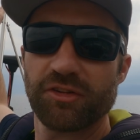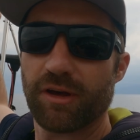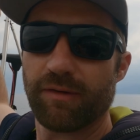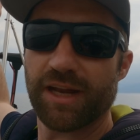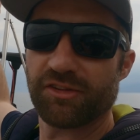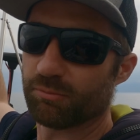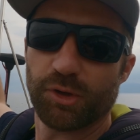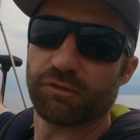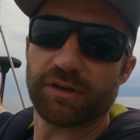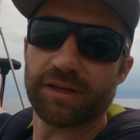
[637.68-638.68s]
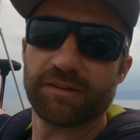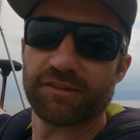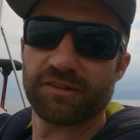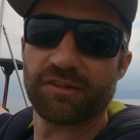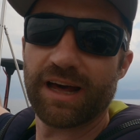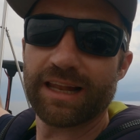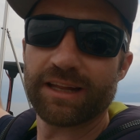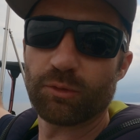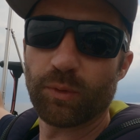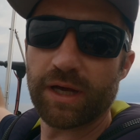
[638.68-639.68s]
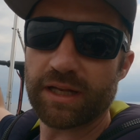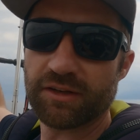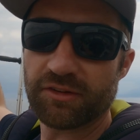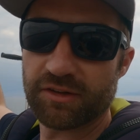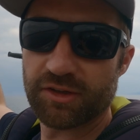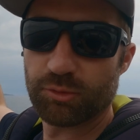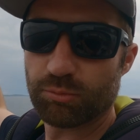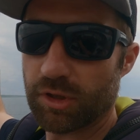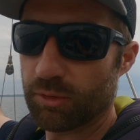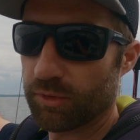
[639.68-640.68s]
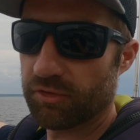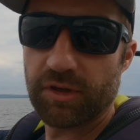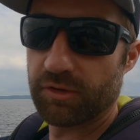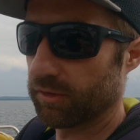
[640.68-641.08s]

turbine isn't moving because it's that little wind, but we're still